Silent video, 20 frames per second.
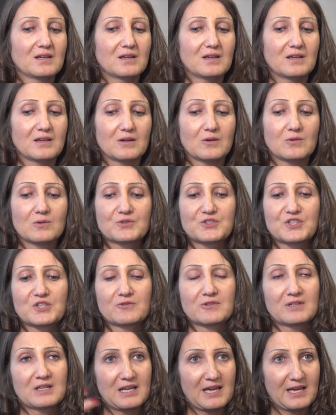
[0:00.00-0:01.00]
uh, all
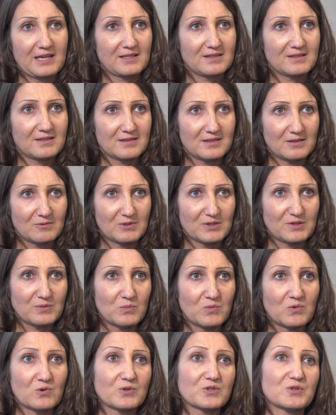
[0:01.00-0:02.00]
children liked that there was
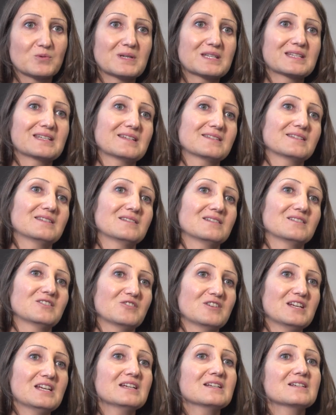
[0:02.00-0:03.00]
more sweetness in the
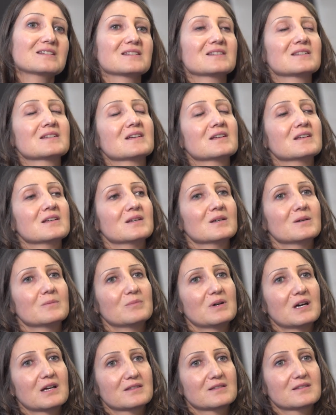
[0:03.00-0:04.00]
drinks,
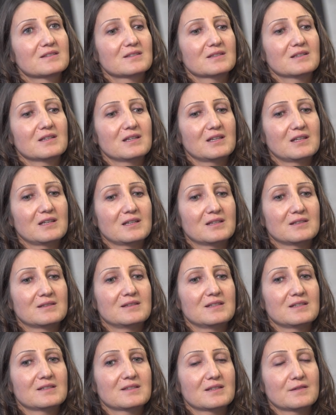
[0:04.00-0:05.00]
but uh,
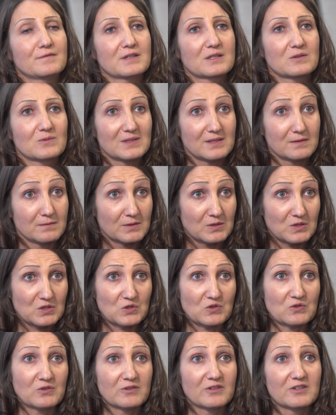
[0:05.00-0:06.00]
this effect was even
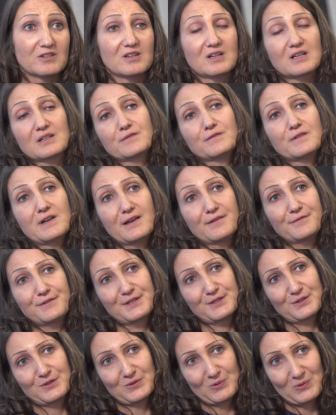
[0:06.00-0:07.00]
stronger at five
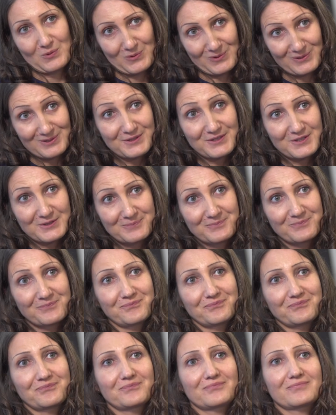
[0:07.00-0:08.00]
years old.
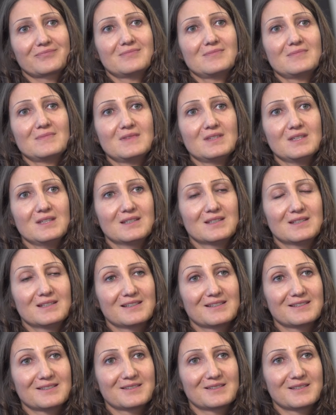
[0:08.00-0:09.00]

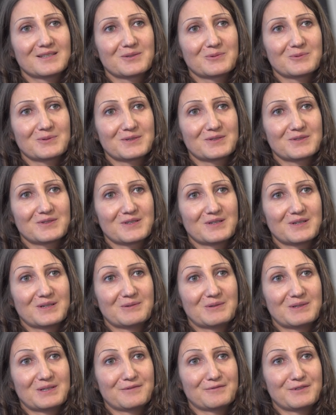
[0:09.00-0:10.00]
Uh, so that was uh,
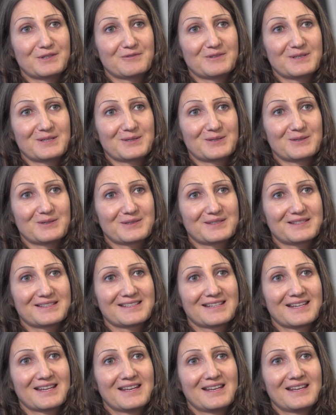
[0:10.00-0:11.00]
one of the
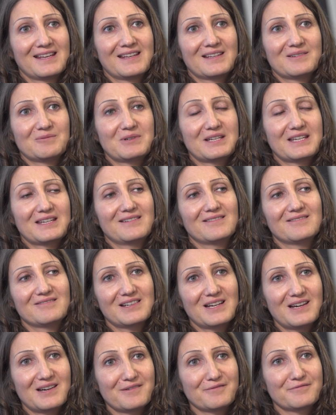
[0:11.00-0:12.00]
results. We,
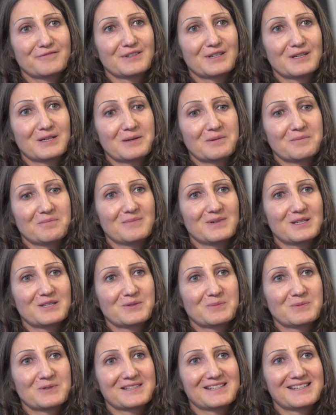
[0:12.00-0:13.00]
we have
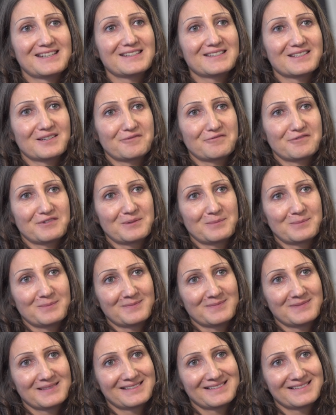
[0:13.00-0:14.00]
much more data
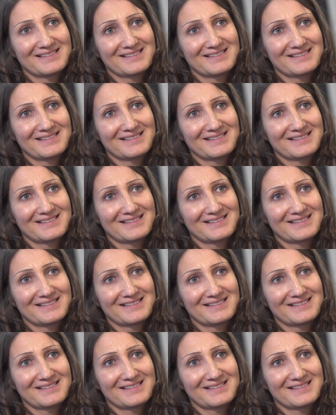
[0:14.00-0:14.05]
from